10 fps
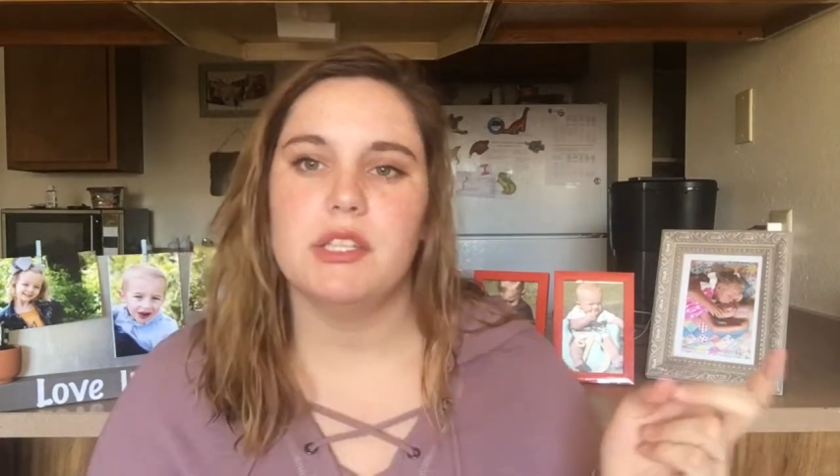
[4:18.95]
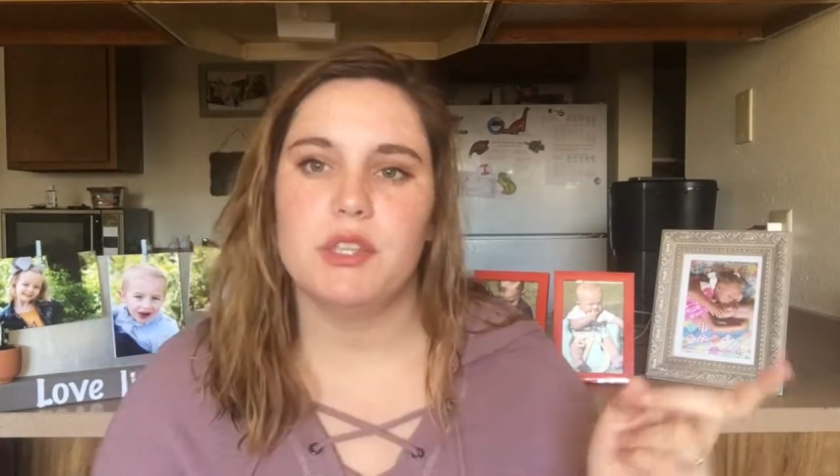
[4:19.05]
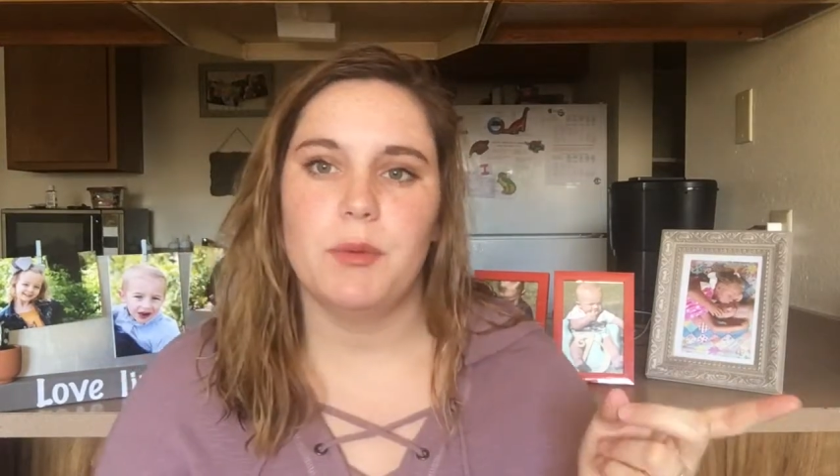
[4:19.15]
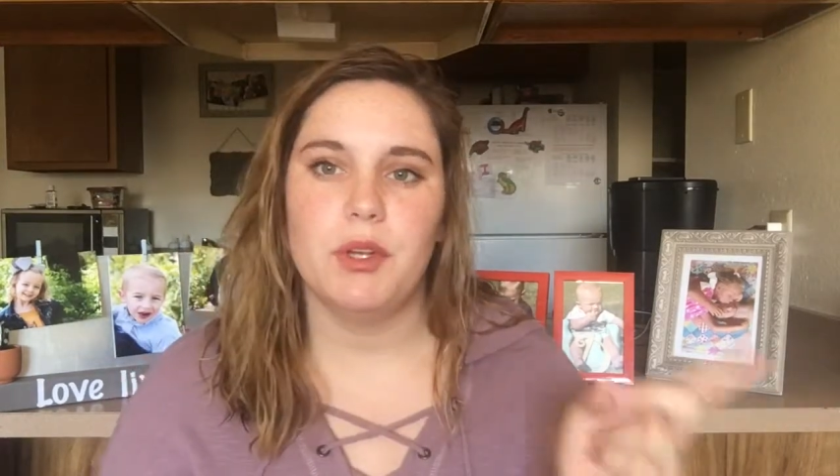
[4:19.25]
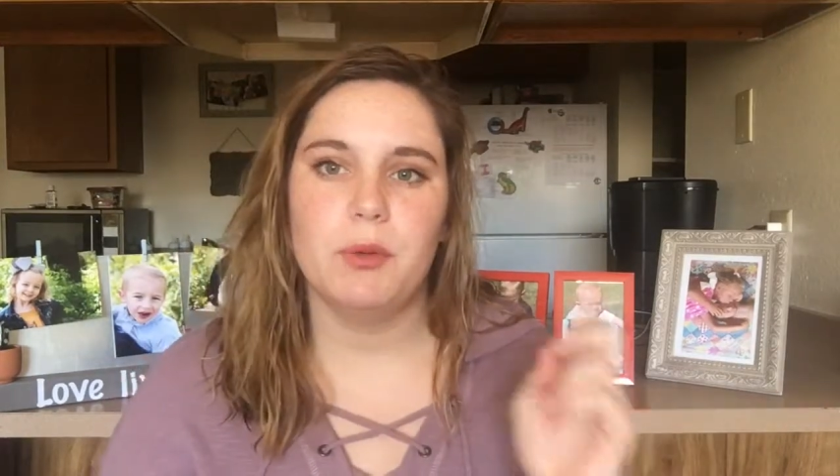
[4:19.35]

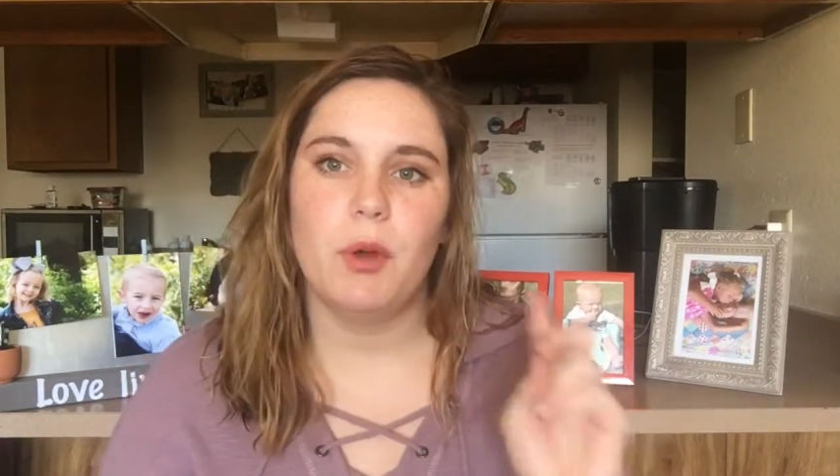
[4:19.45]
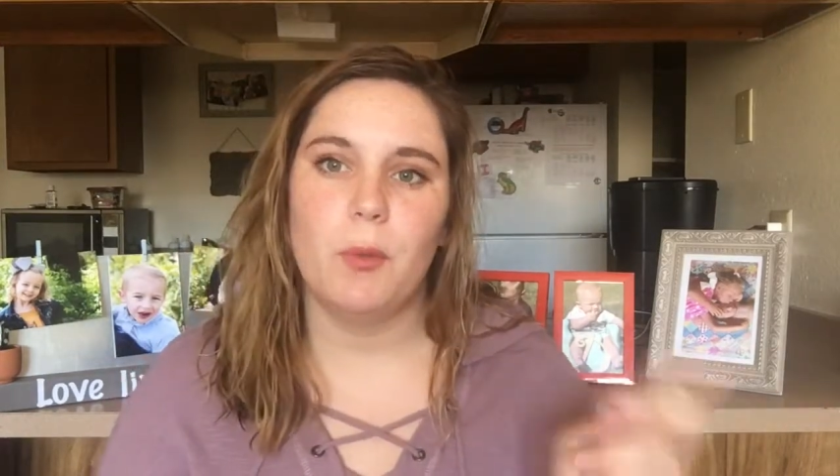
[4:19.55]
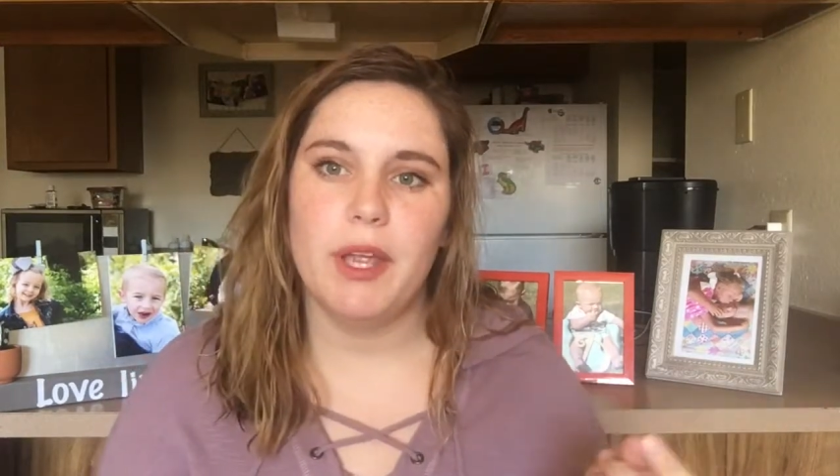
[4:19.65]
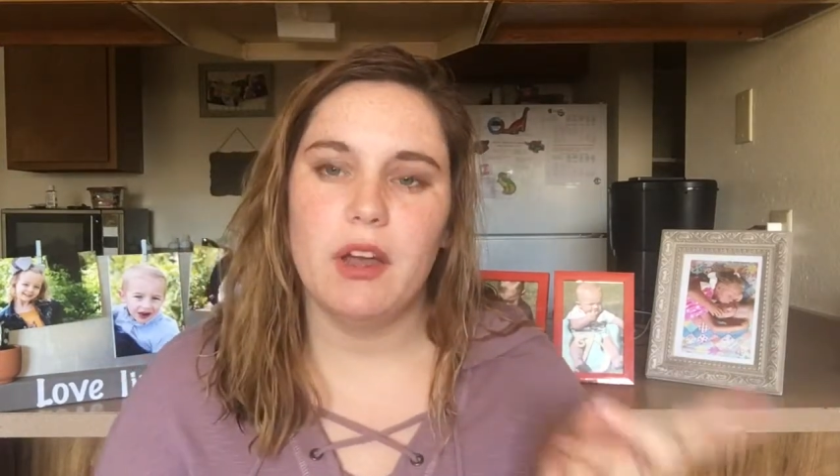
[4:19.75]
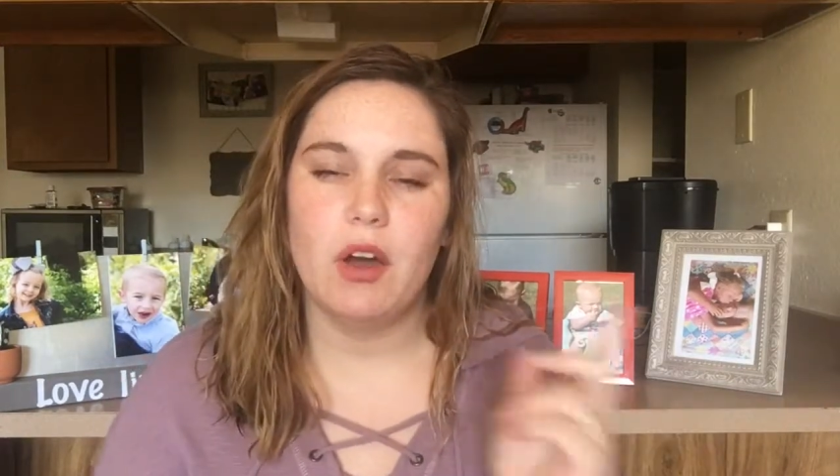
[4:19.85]
so we do a
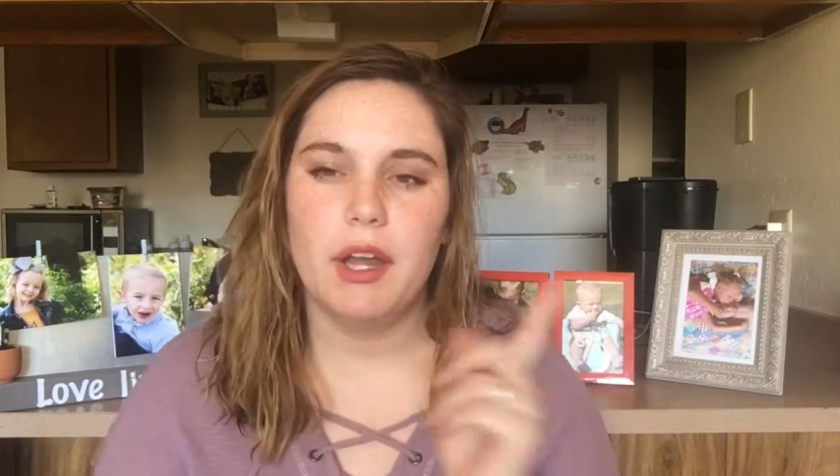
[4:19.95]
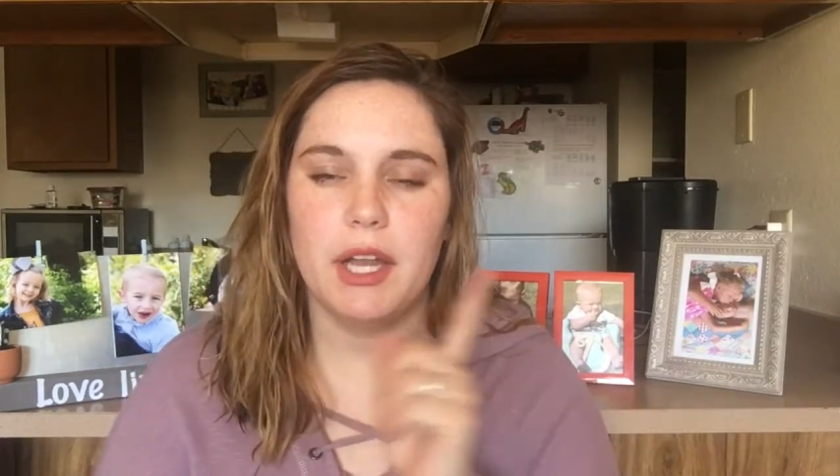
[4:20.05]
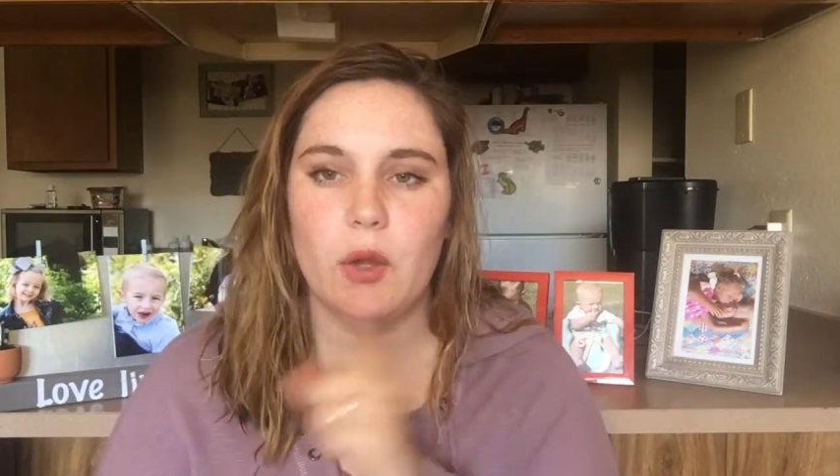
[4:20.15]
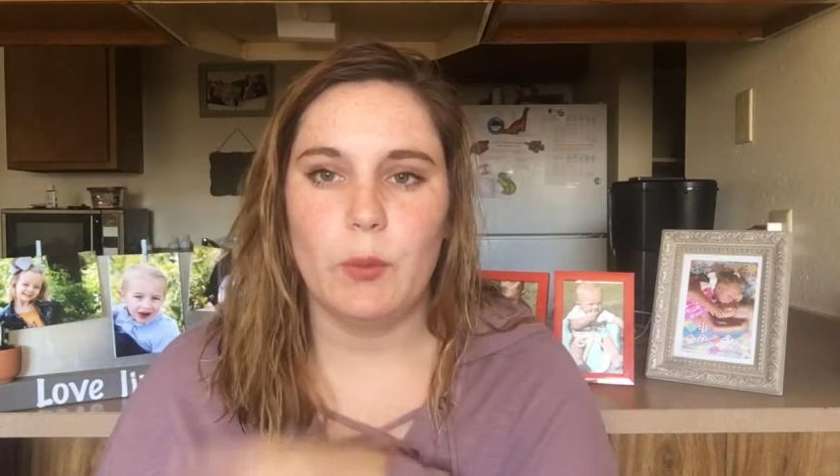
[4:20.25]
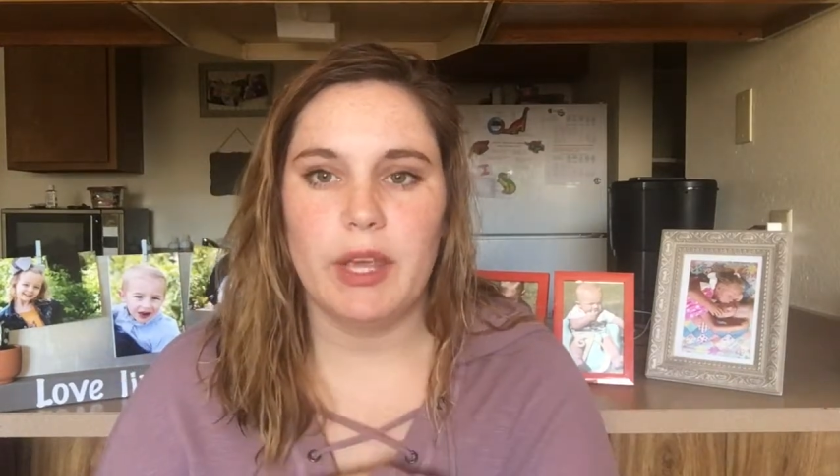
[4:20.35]
week on
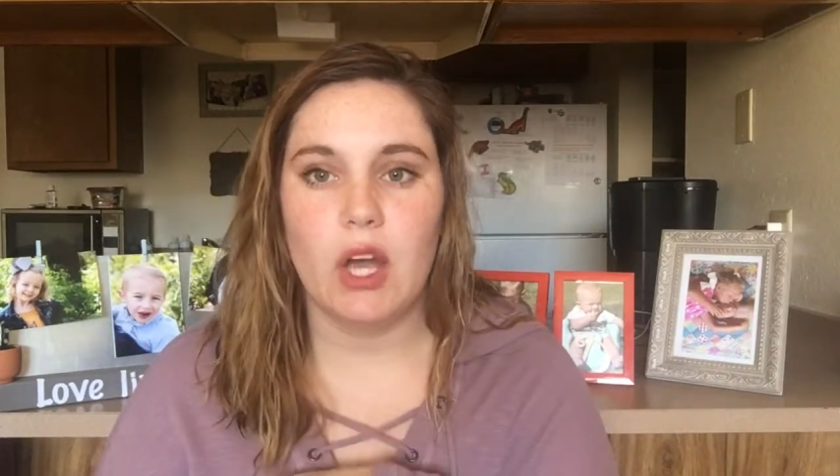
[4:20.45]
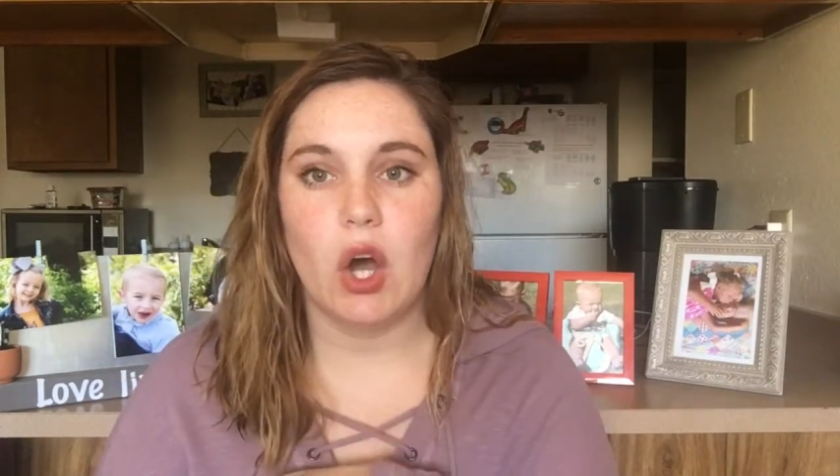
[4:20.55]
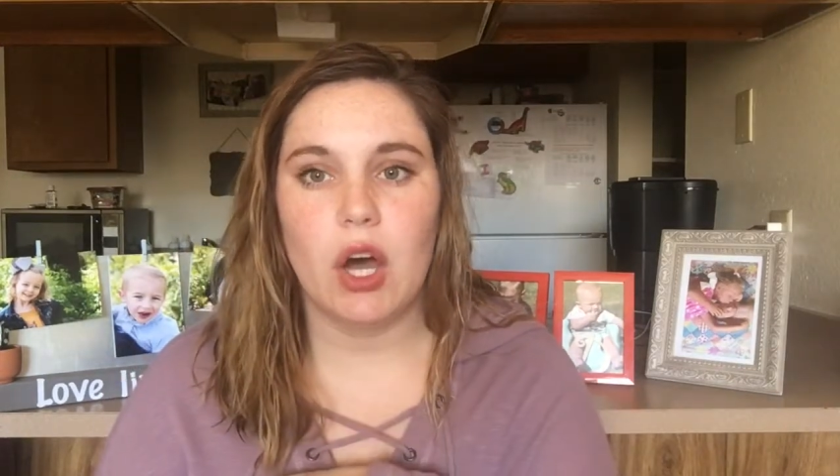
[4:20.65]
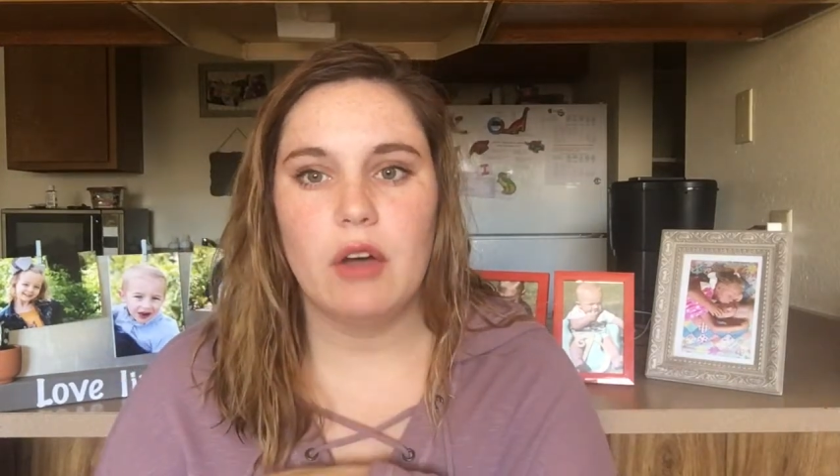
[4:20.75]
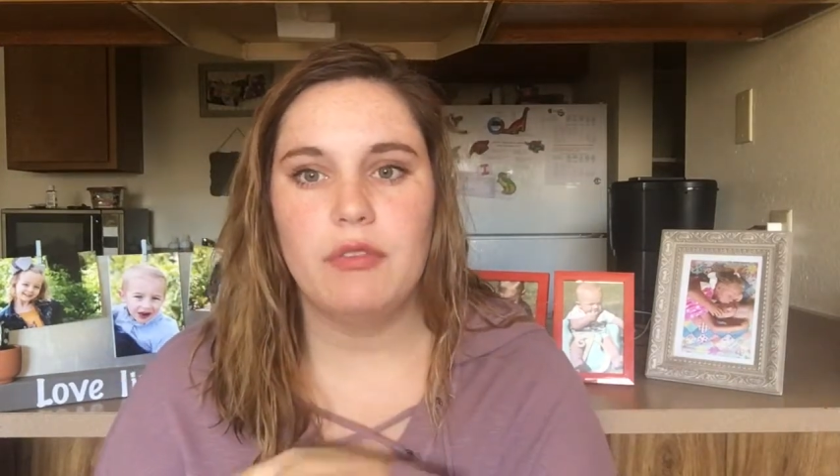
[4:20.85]
and a week
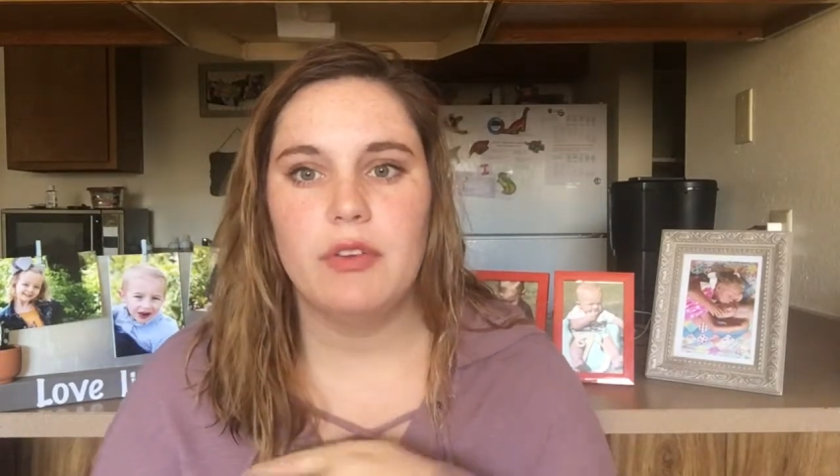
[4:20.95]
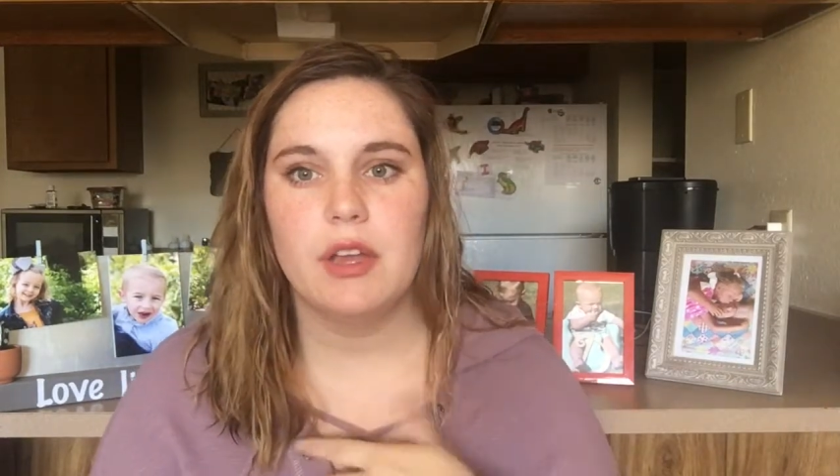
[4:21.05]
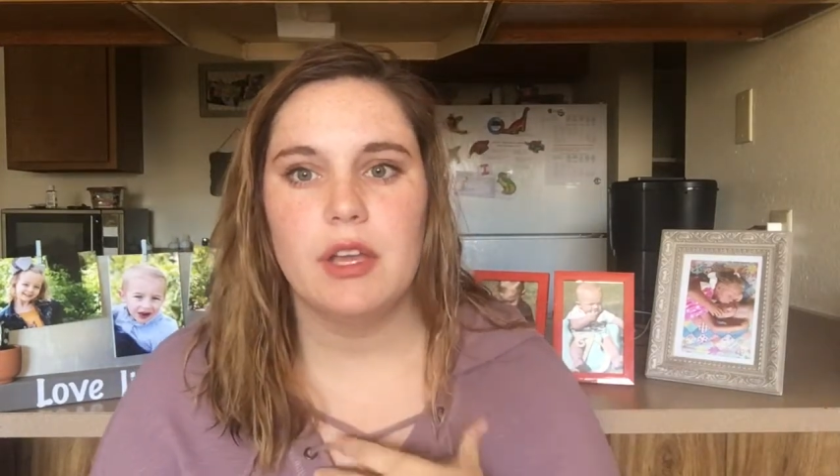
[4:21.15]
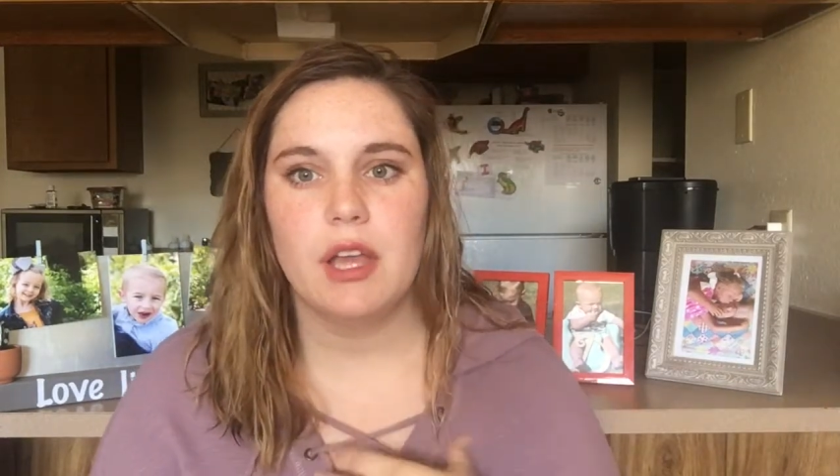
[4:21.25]
off.